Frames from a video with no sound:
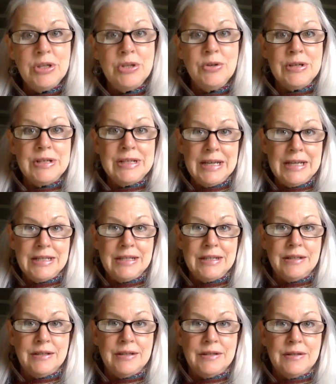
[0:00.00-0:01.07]
your
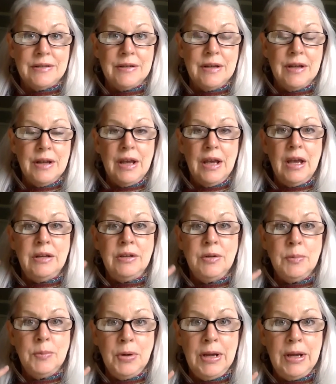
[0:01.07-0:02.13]
intestines and your
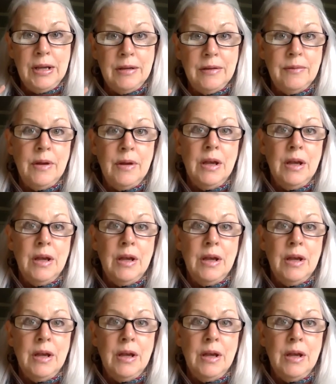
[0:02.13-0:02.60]
brain.